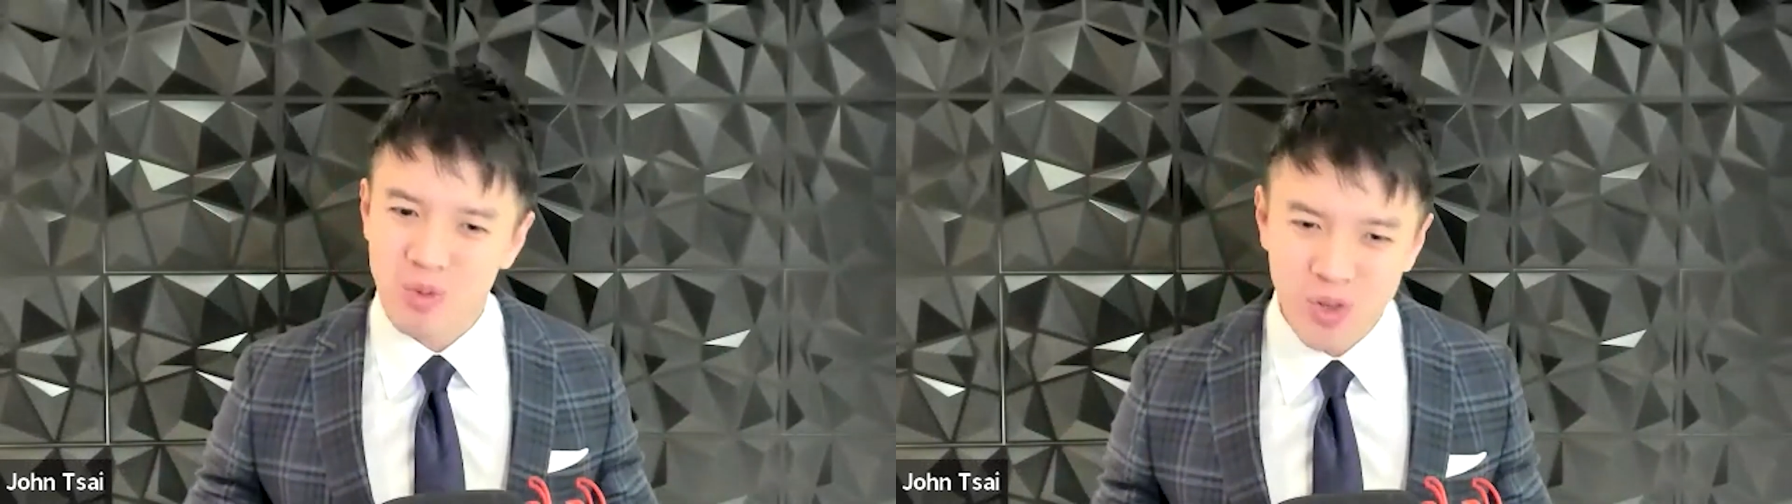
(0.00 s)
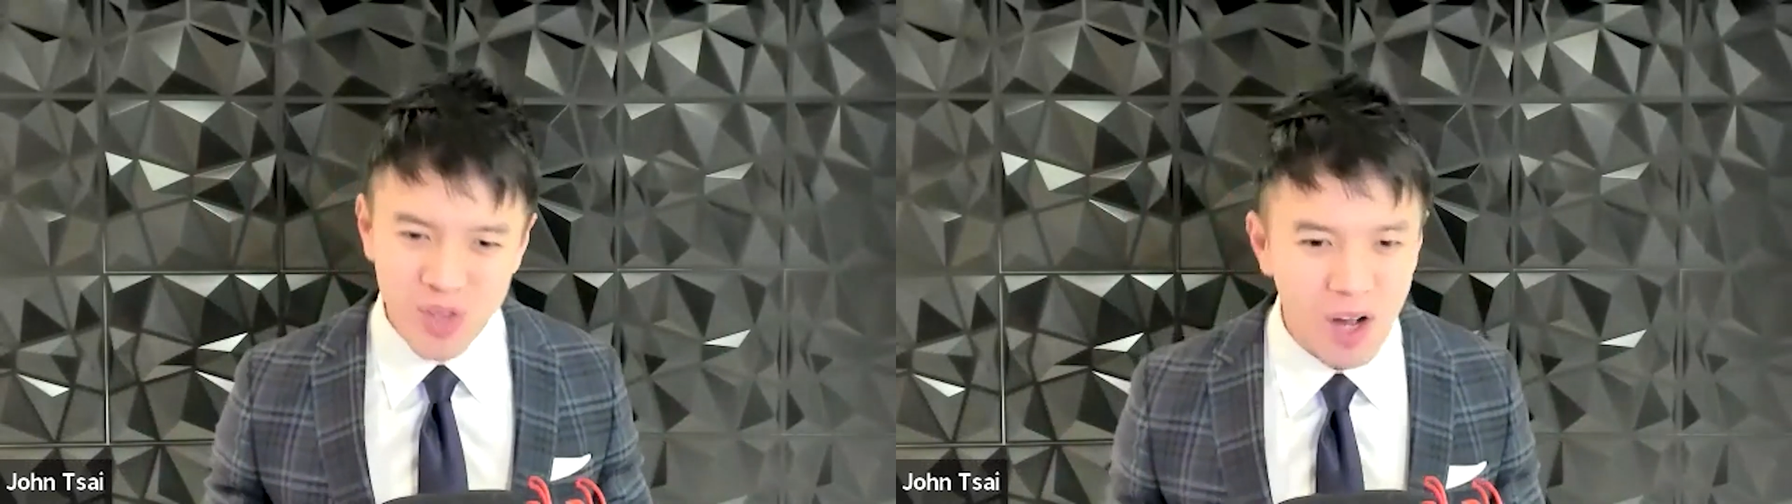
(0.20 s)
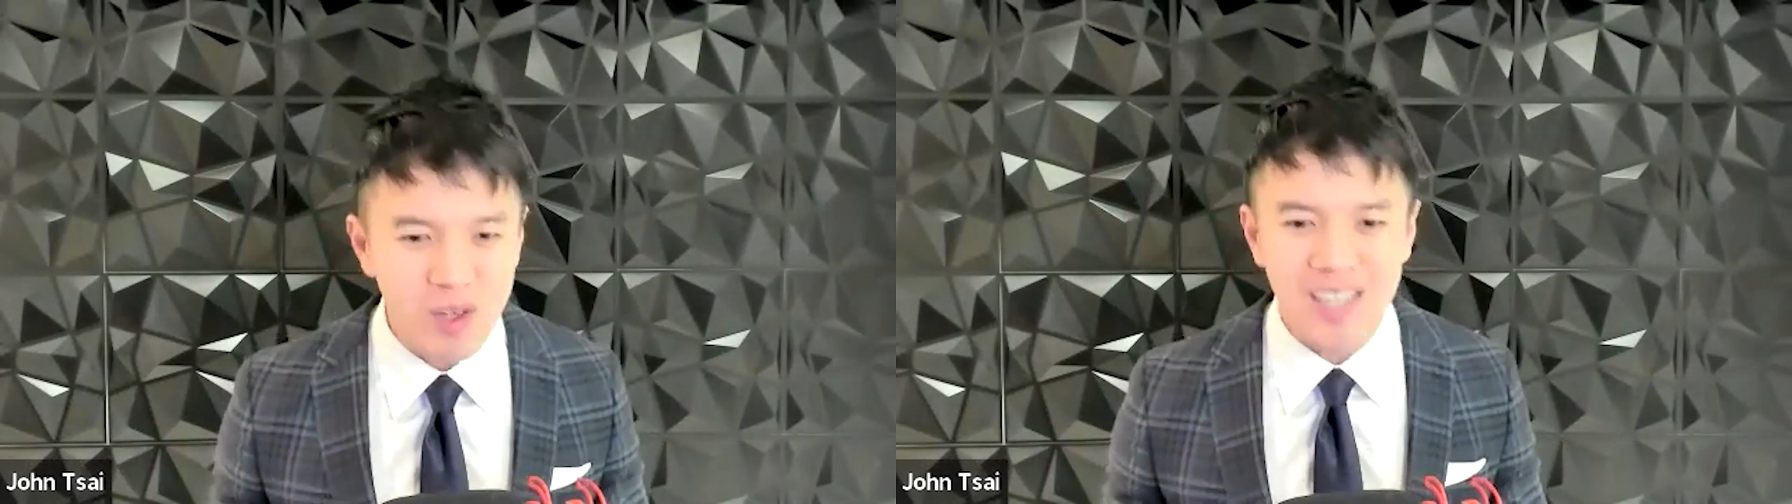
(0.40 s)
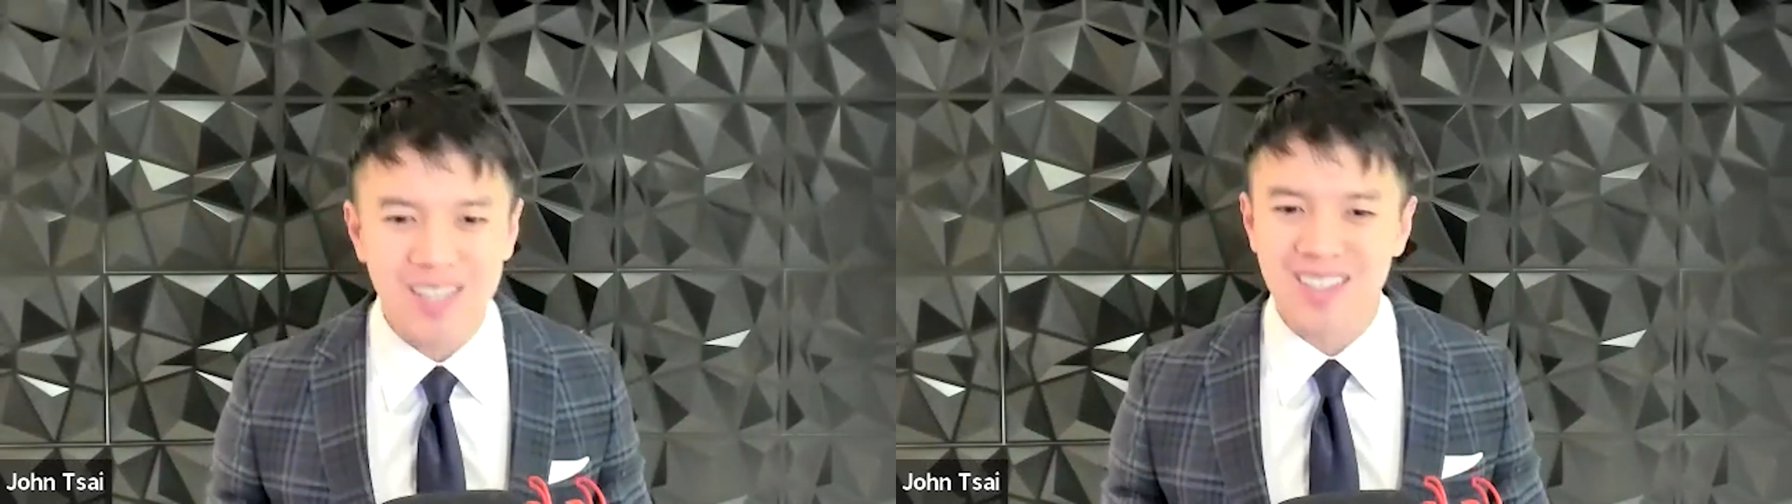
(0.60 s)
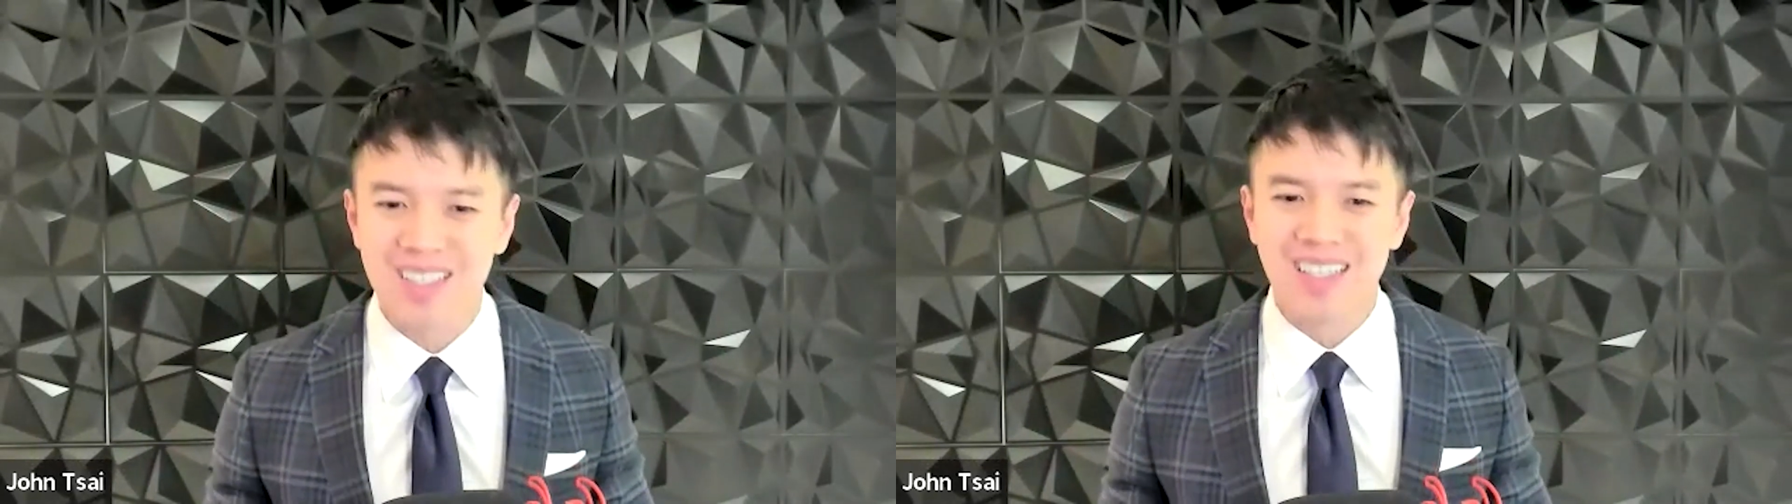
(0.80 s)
without it,